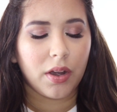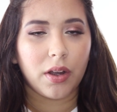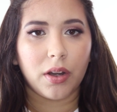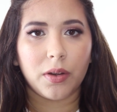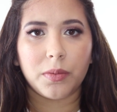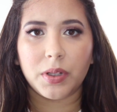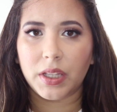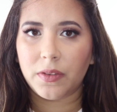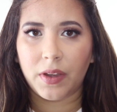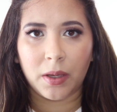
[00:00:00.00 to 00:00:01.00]
are
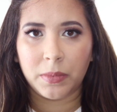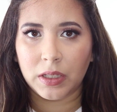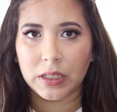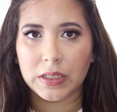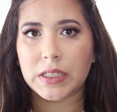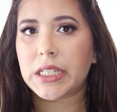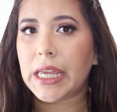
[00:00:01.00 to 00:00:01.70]
really fabulous